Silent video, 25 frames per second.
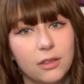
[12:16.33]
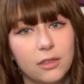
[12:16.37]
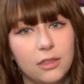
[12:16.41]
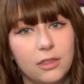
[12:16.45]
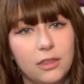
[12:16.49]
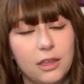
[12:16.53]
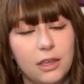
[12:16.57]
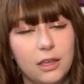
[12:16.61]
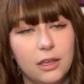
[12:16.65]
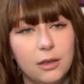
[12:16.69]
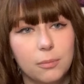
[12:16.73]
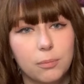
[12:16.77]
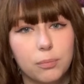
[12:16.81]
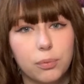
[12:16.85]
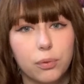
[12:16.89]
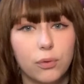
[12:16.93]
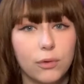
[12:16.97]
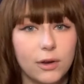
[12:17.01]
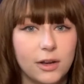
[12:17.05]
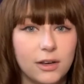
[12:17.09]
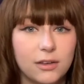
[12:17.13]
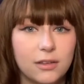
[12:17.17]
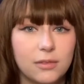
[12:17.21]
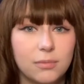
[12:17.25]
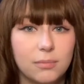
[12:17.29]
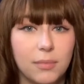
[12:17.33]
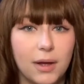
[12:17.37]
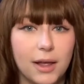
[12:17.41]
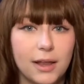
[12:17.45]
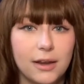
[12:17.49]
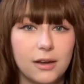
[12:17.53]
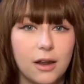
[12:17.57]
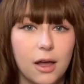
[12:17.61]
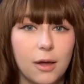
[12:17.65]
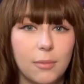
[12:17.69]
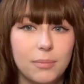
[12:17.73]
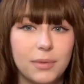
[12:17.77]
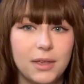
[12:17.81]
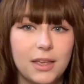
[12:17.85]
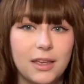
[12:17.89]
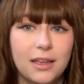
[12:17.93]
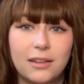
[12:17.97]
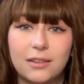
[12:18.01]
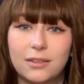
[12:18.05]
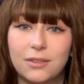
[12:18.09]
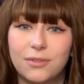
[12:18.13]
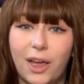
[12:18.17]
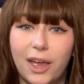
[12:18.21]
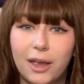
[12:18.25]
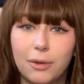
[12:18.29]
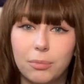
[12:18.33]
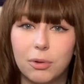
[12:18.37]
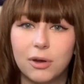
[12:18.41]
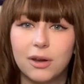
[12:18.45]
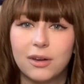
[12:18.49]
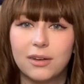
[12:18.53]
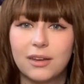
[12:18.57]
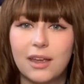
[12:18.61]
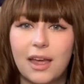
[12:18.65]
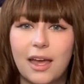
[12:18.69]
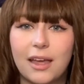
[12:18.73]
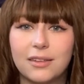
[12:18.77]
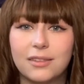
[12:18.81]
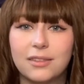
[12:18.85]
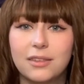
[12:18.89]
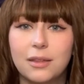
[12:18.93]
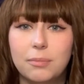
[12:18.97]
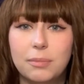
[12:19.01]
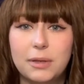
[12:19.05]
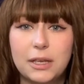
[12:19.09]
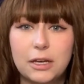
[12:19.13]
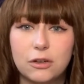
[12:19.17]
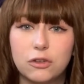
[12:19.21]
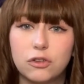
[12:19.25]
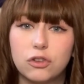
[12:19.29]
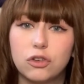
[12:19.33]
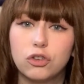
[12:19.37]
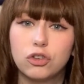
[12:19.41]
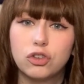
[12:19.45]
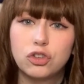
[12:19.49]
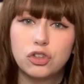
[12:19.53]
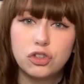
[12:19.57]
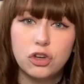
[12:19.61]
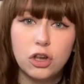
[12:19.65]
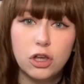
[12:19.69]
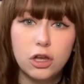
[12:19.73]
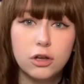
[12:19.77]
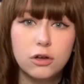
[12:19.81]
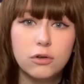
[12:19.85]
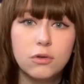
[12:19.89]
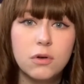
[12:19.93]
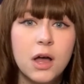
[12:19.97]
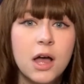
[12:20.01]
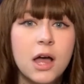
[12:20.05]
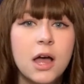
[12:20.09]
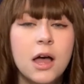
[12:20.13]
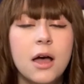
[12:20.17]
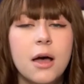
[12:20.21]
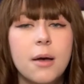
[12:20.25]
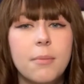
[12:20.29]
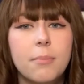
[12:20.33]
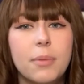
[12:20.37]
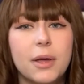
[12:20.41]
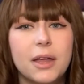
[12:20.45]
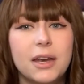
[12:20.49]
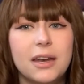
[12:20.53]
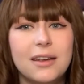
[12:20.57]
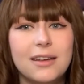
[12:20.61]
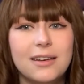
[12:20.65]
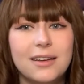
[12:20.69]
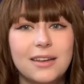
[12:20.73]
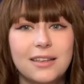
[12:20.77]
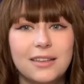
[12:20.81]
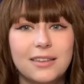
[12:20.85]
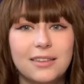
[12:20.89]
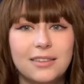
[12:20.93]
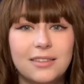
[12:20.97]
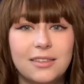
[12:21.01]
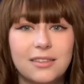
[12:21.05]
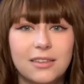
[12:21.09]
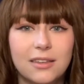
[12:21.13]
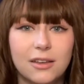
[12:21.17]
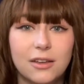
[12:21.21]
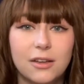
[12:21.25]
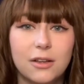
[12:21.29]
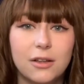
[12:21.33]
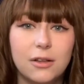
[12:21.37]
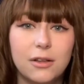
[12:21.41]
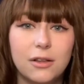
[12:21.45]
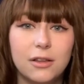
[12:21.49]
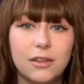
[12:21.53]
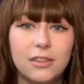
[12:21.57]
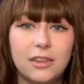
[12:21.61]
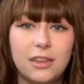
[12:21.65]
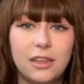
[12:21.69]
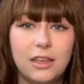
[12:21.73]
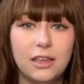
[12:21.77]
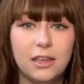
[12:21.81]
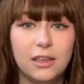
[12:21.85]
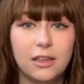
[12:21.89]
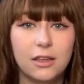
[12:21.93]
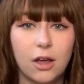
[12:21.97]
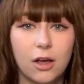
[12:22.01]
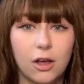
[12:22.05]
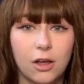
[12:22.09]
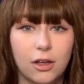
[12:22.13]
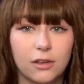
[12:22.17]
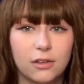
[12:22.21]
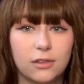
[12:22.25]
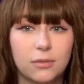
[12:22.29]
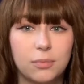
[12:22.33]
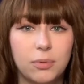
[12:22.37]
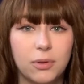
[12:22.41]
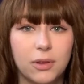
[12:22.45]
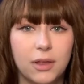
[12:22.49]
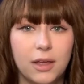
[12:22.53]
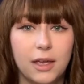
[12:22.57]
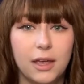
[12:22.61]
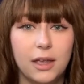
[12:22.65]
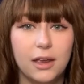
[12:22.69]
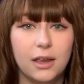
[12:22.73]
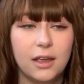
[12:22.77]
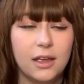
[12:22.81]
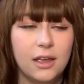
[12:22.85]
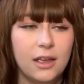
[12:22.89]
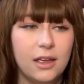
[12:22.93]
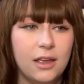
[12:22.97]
The print might not be as vibrant as the pictures show, but it is still the cosplay